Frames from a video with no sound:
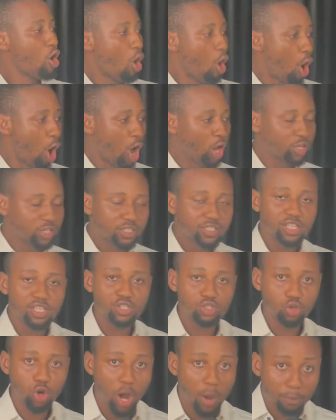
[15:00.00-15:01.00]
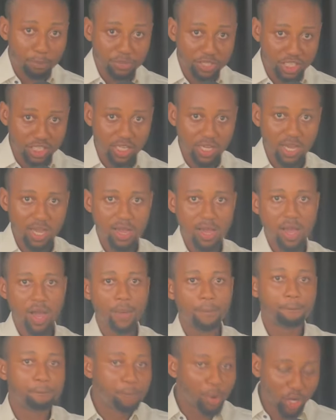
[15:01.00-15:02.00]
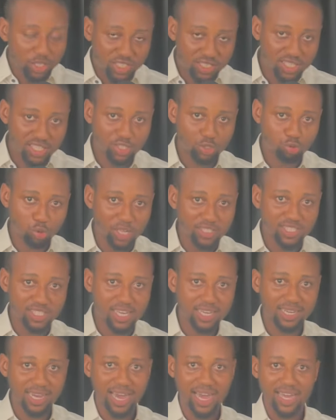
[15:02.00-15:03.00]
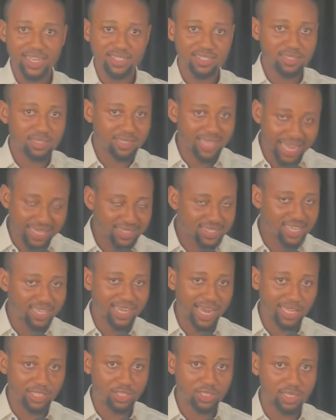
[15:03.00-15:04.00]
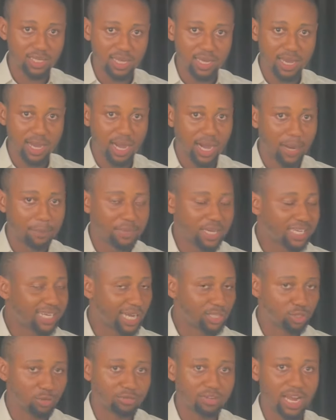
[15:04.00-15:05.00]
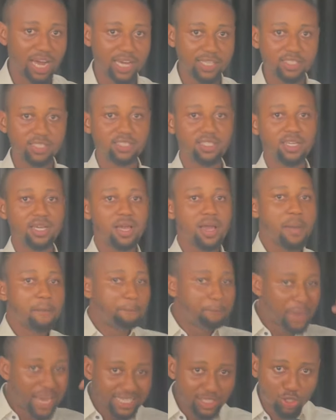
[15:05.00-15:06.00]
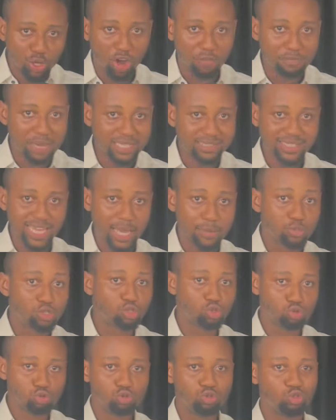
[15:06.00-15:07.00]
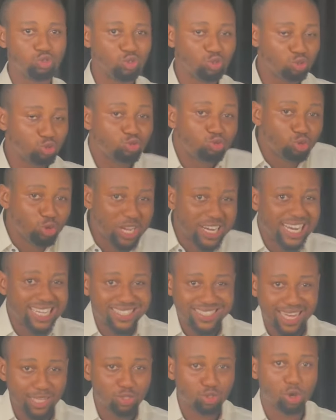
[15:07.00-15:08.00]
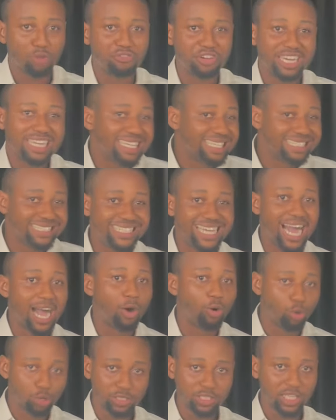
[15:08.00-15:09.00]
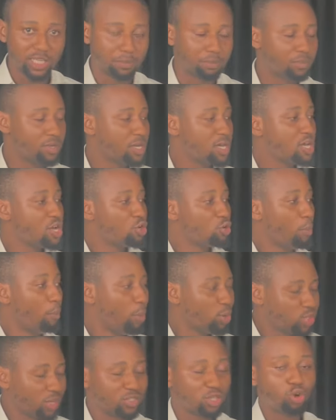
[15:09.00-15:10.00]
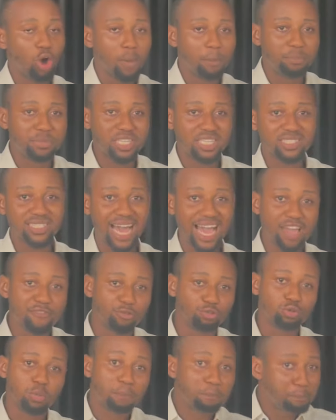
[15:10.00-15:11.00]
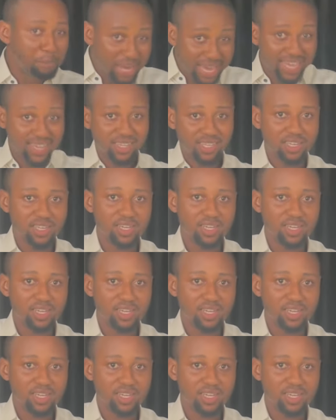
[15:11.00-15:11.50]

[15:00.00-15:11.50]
or this company bought these 20 acres, 30 acres, acres of land, pay the government times 2 to do a registered survey in their own name. Most of the companies that even pay